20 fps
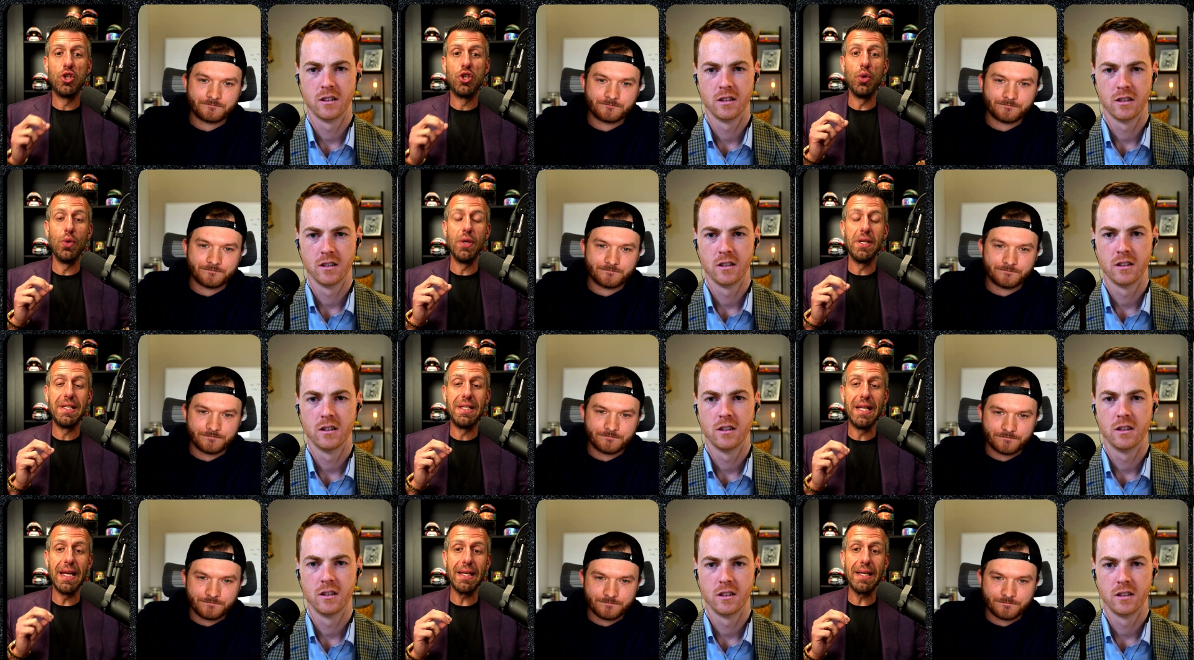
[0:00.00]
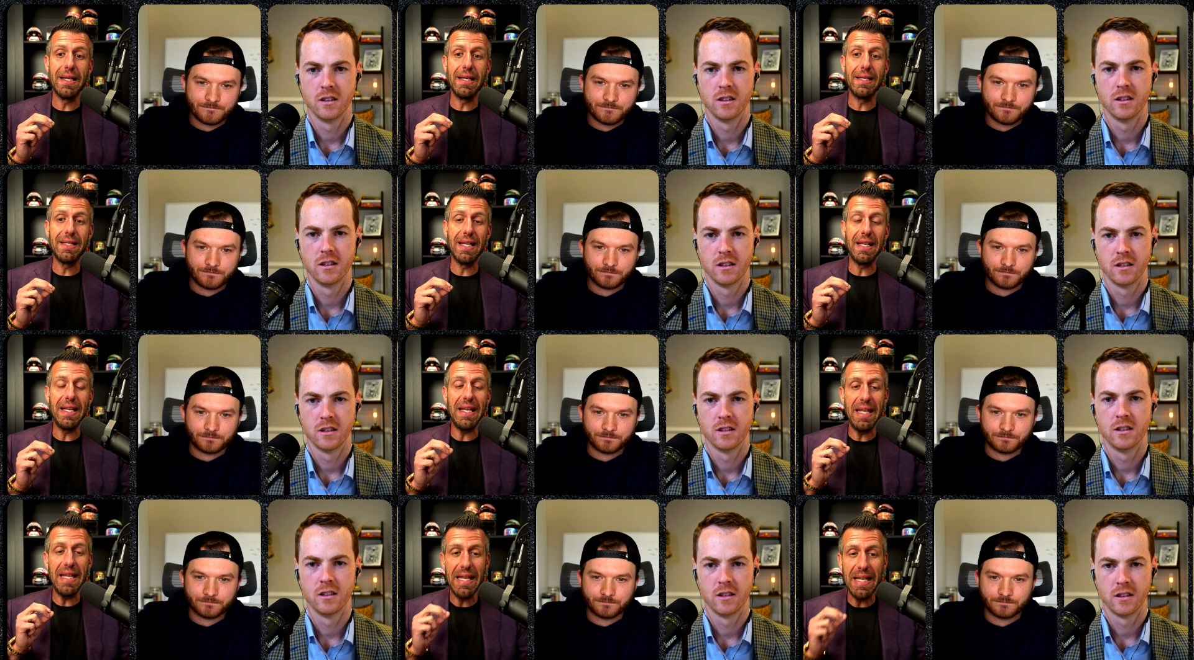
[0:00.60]
Speaker 1: to addicted
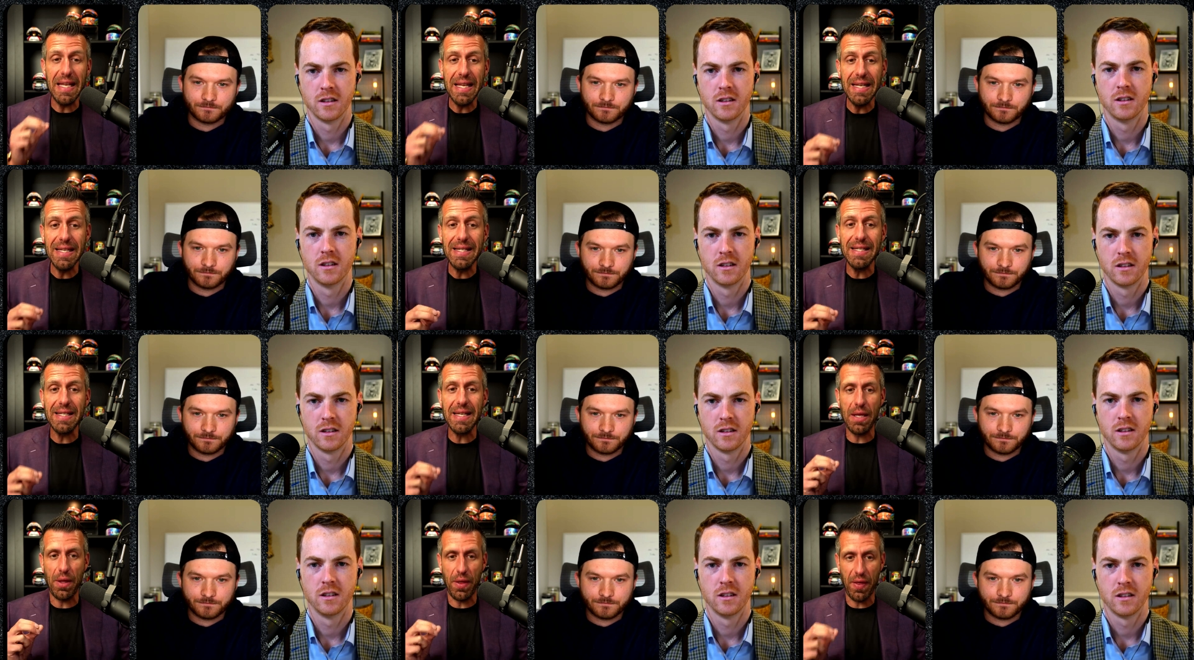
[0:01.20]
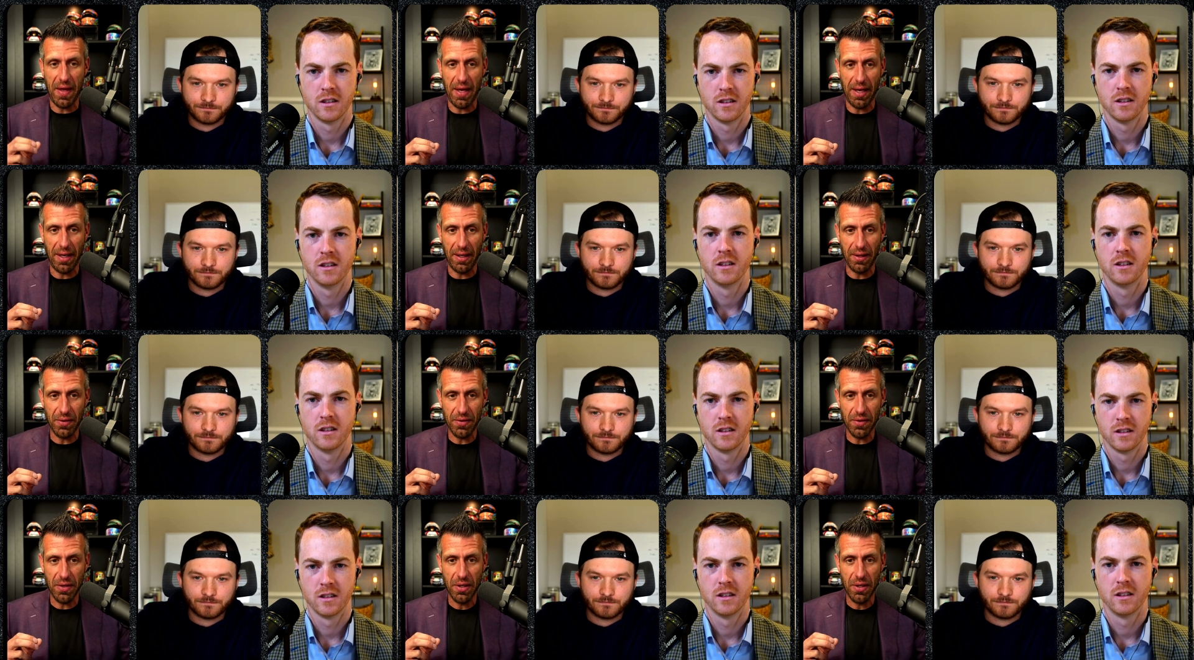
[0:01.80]
to easy
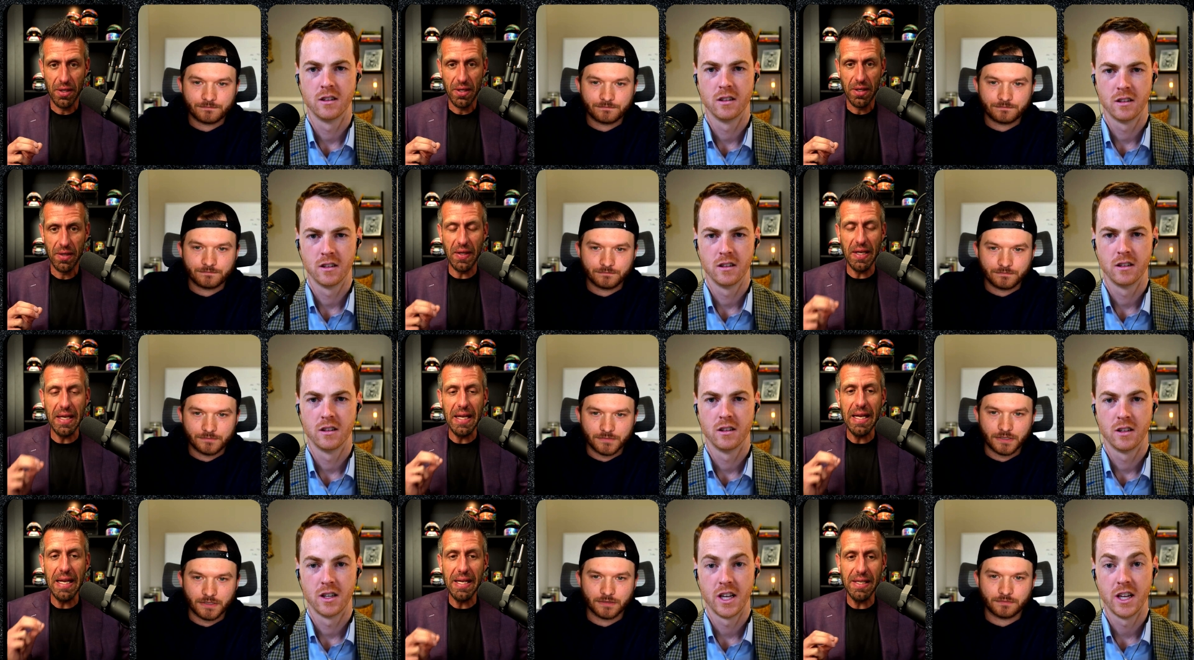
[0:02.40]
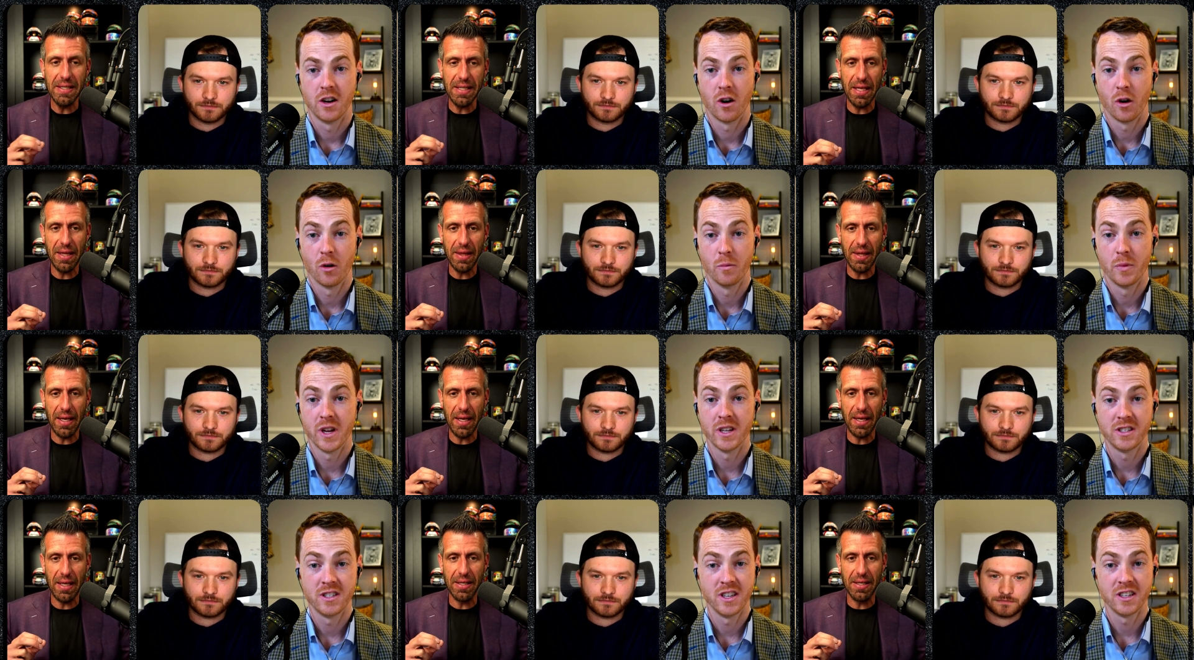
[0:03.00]
things. The easy in our
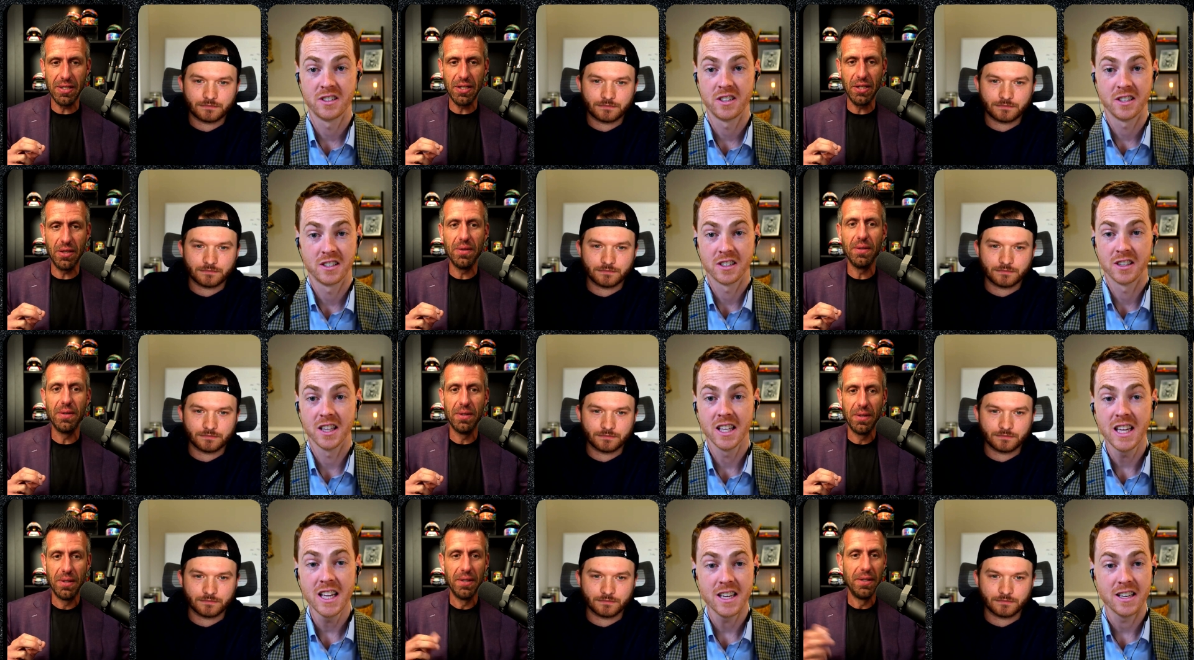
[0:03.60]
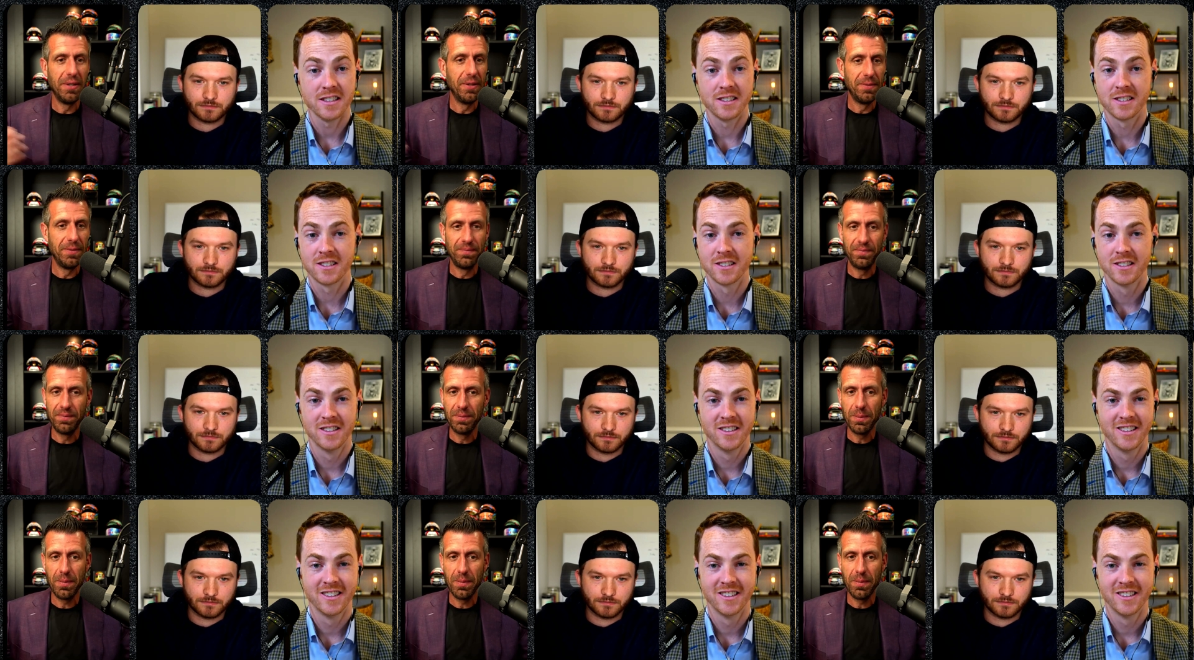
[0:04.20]
business, it's to, leads.